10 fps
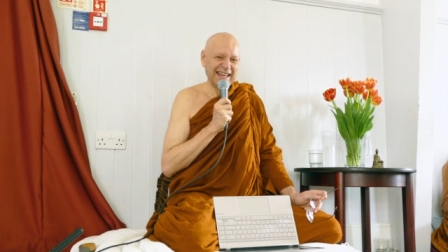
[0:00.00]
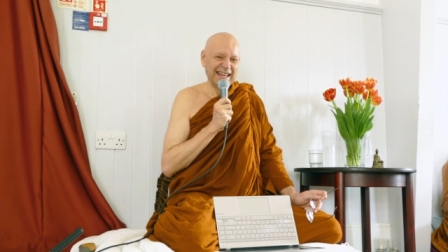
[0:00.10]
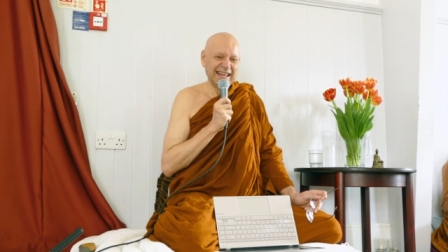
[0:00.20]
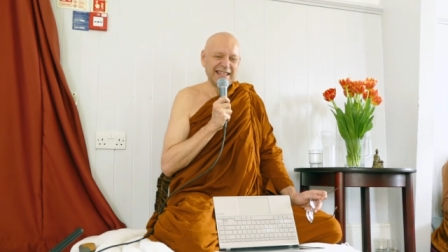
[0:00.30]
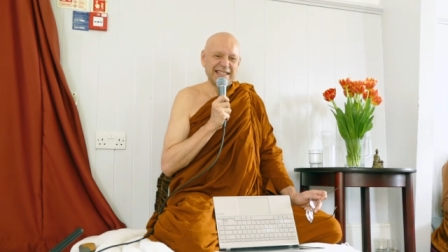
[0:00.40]

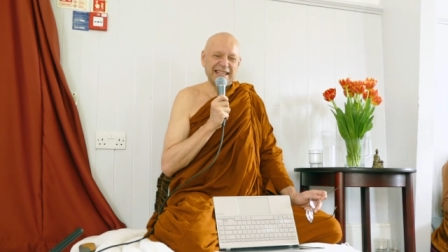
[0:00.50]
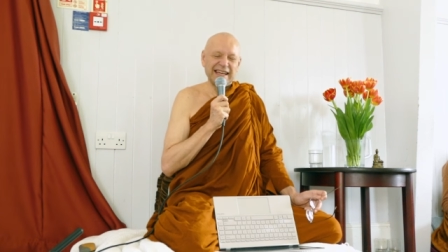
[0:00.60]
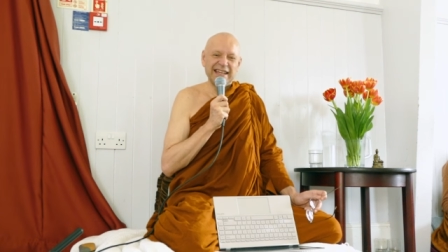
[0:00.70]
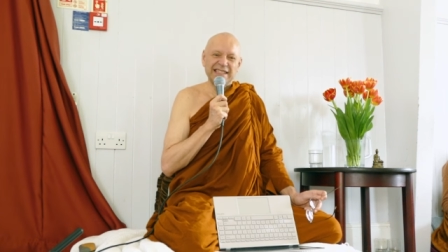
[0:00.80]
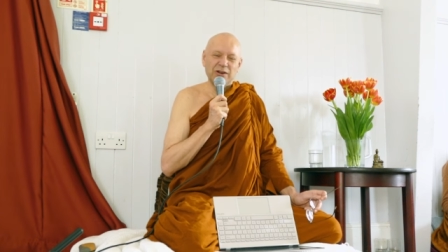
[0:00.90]
It is,
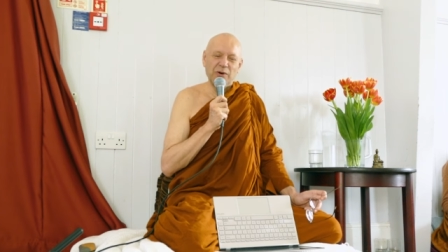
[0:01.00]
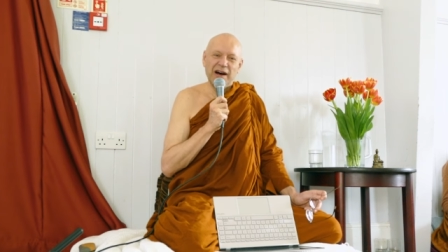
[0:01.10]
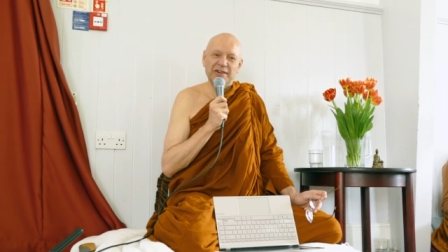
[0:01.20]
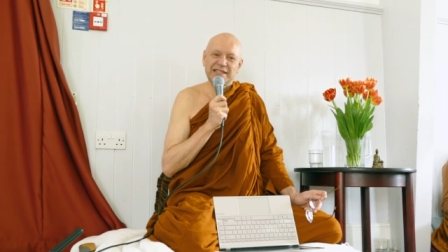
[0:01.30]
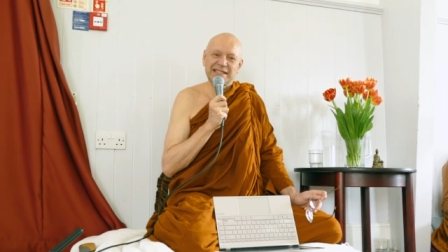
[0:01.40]
and it's so
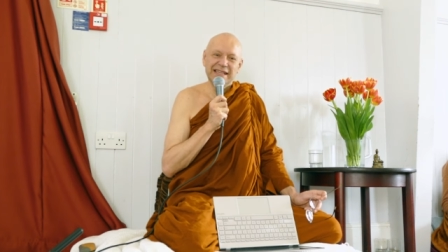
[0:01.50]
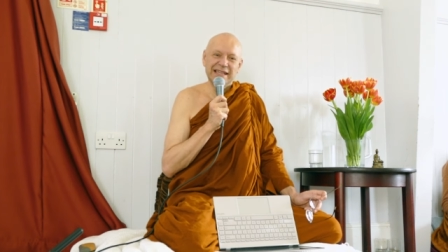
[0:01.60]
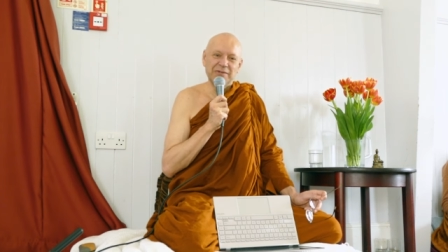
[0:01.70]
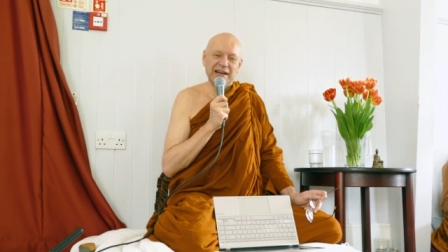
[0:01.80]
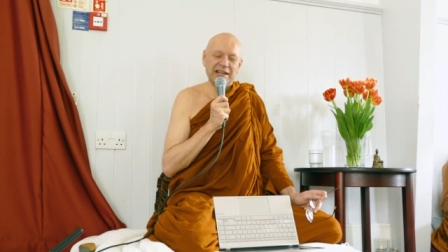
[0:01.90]
hard to
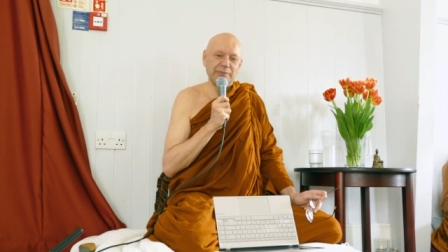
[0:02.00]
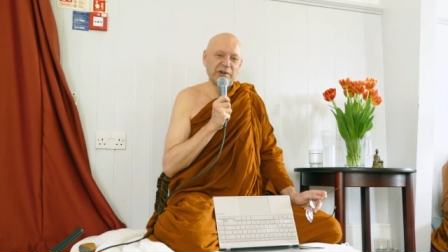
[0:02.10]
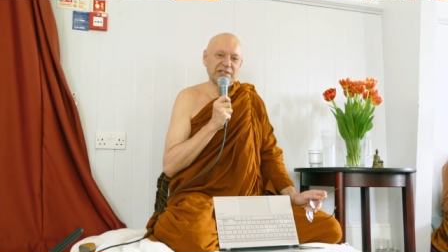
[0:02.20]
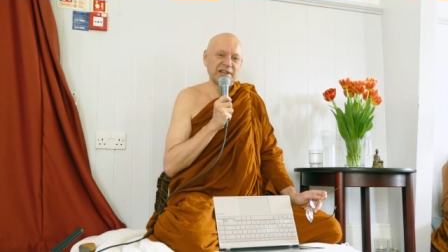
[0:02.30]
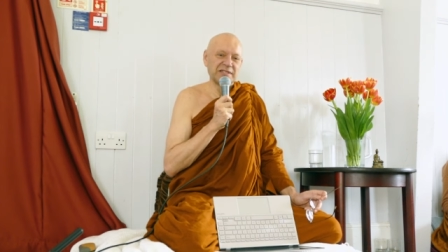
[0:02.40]
see, right? It,
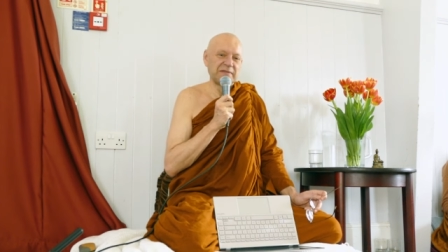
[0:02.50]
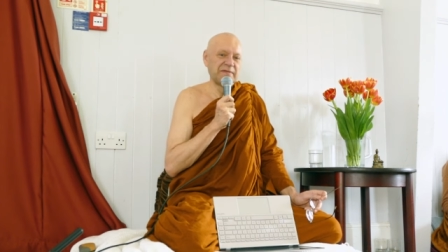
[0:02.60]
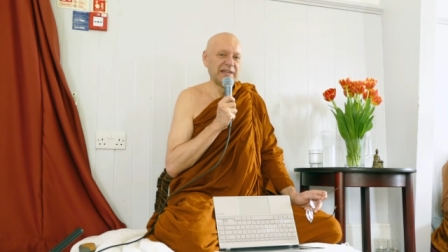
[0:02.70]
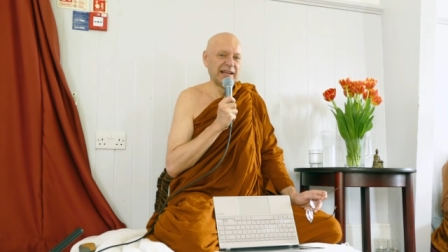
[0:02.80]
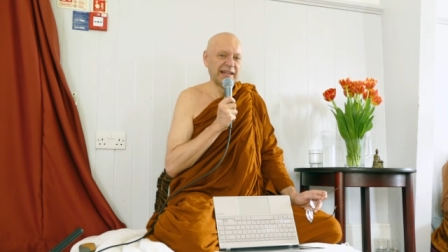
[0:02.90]
because it doesn't
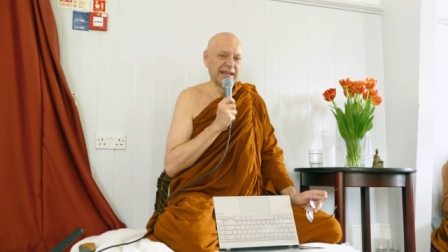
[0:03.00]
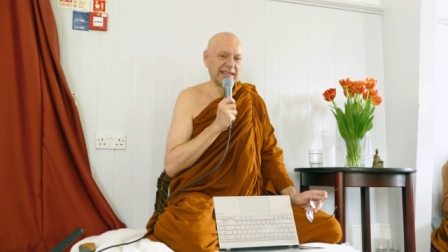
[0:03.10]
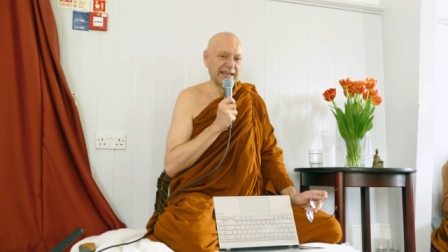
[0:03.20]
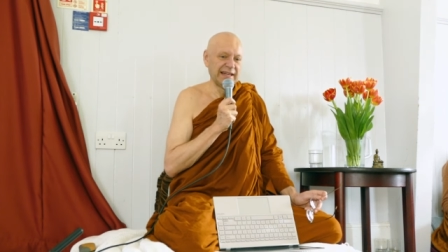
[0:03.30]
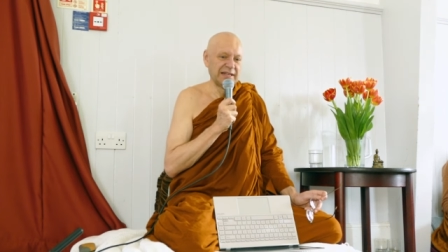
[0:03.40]
feel
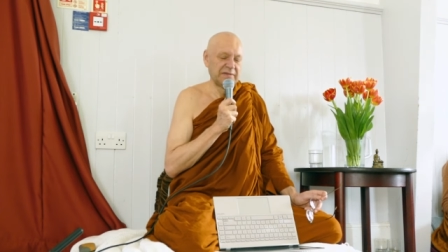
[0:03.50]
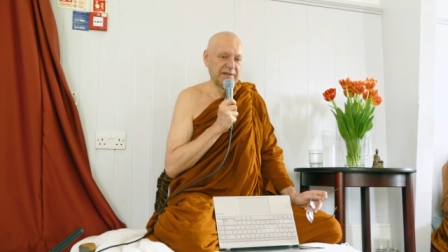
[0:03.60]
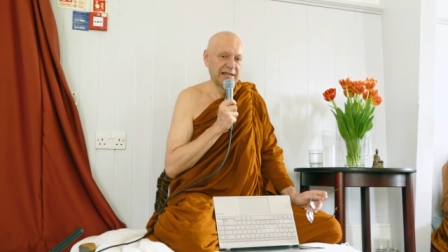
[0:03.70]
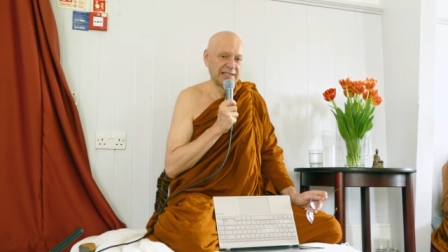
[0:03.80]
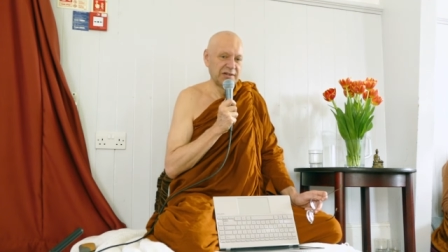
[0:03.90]
like that. It
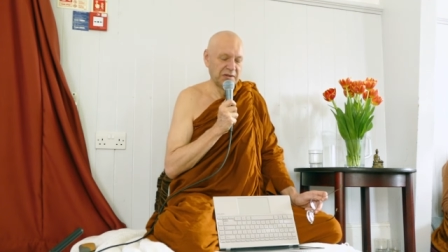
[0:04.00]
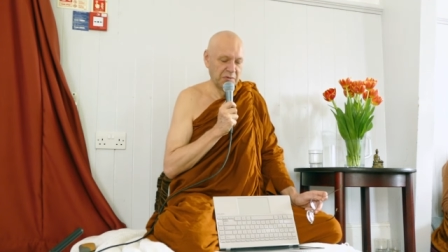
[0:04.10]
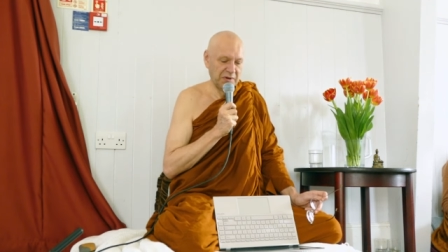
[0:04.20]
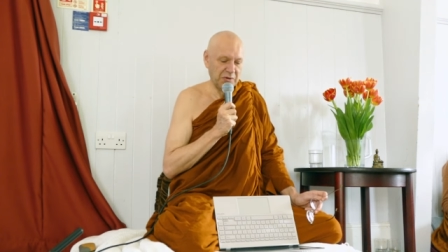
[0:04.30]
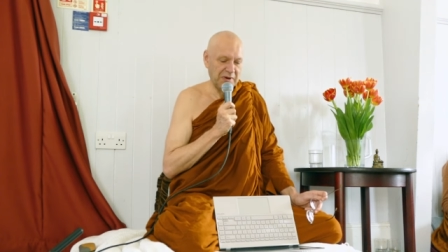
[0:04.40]
feels the
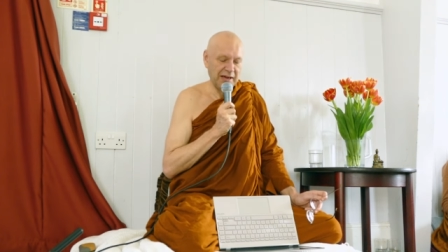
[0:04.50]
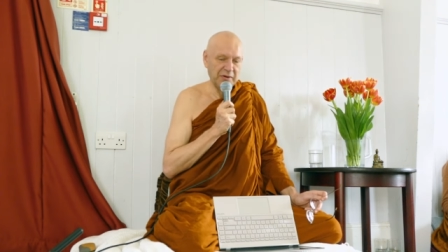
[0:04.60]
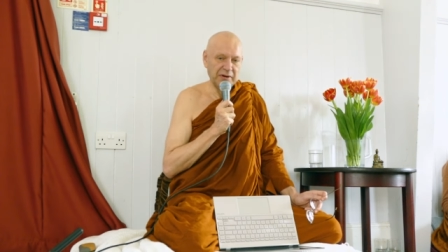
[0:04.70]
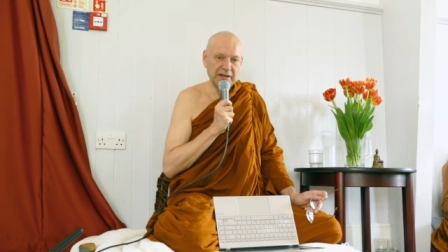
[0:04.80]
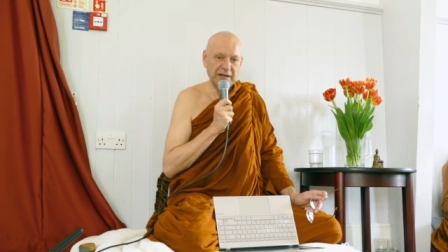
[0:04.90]
other way
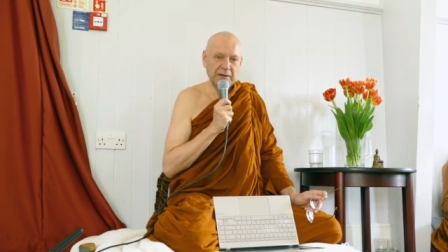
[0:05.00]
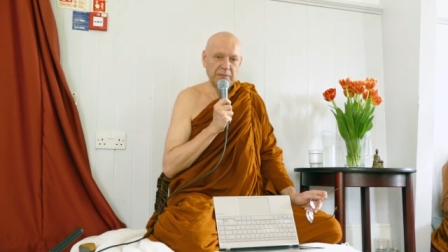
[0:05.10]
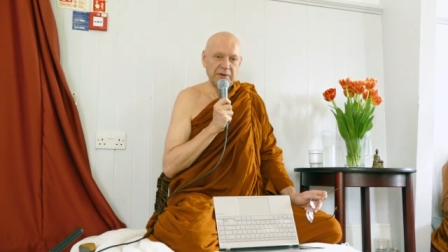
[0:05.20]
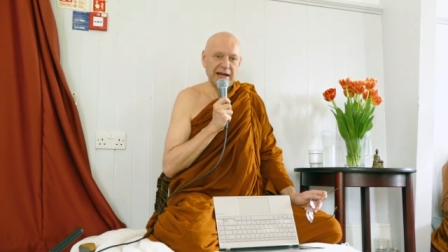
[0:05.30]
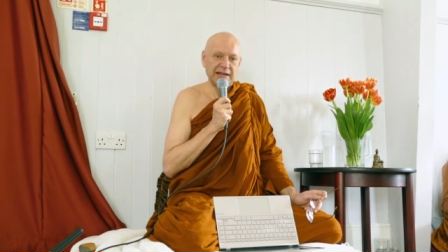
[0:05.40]
around, uh,
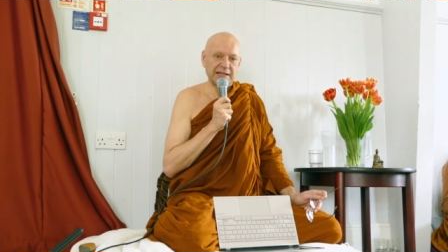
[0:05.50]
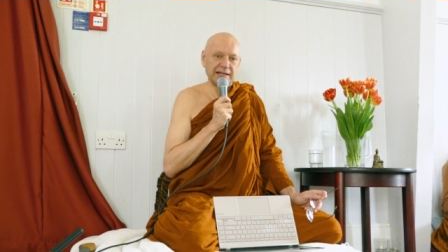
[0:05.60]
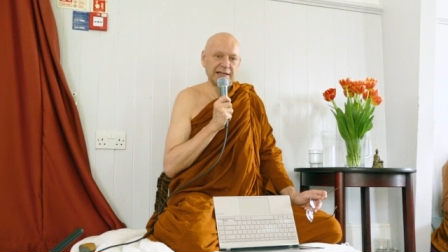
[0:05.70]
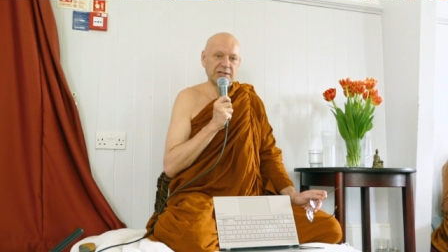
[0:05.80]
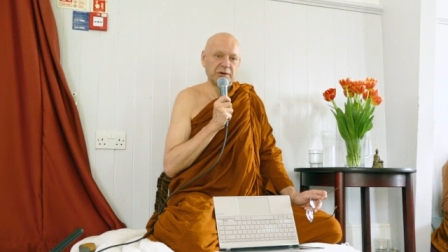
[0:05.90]
but
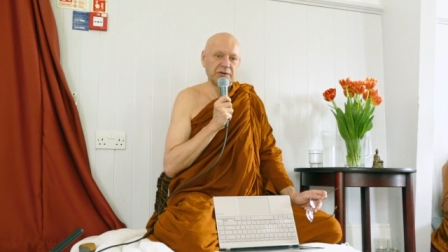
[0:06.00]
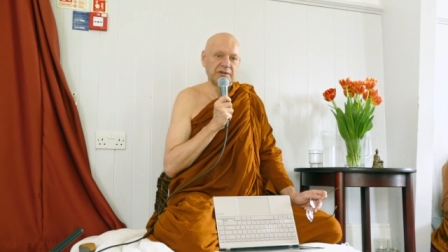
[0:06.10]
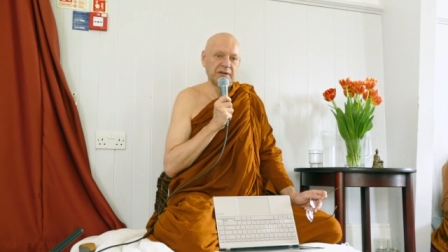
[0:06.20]
actually it is not.